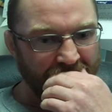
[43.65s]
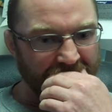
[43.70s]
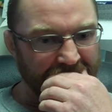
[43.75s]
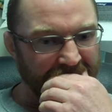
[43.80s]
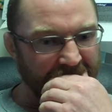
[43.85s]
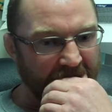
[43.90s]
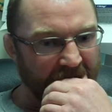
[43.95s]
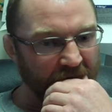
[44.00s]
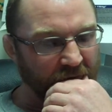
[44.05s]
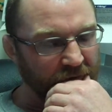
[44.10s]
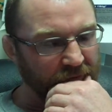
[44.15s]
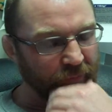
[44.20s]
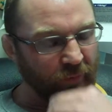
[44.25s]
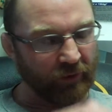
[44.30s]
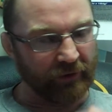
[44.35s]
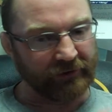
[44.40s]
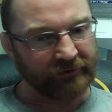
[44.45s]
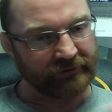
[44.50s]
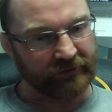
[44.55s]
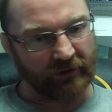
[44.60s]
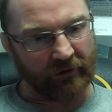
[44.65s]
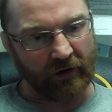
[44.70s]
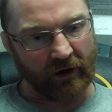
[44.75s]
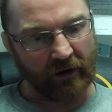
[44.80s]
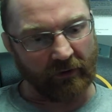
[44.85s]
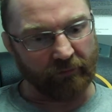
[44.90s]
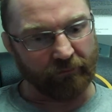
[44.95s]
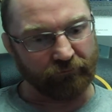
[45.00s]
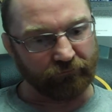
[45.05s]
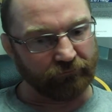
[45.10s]
A lot of those points
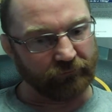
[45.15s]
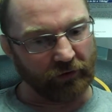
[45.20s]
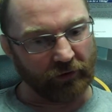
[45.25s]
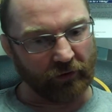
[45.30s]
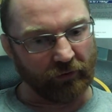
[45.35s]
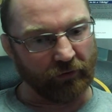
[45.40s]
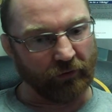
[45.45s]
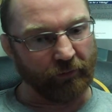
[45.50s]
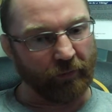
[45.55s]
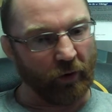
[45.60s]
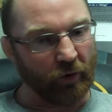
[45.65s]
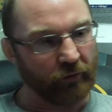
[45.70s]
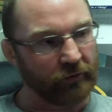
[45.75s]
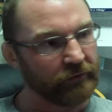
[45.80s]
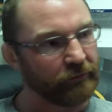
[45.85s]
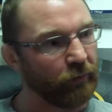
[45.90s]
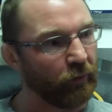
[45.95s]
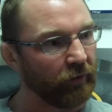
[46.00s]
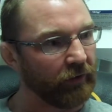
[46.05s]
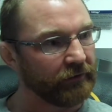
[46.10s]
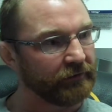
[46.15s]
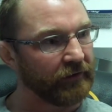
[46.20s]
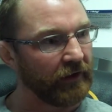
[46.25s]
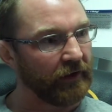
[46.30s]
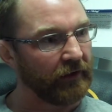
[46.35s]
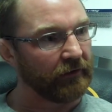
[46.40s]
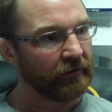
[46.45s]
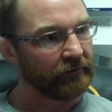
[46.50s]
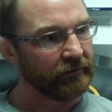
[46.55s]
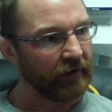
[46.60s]
are you know, the bonus points
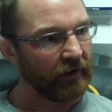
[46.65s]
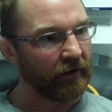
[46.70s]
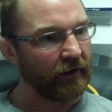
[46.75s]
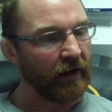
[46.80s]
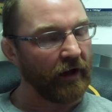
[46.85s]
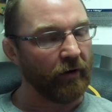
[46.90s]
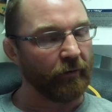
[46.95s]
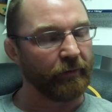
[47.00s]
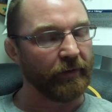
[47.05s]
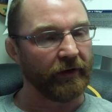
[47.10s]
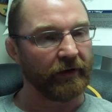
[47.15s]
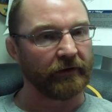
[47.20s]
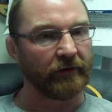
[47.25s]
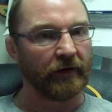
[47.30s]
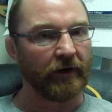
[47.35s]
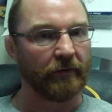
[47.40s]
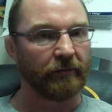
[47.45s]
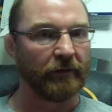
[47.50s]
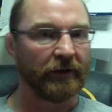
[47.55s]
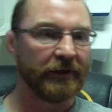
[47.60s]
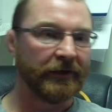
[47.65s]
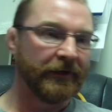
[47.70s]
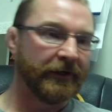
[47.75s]
that St. Cloud picked up.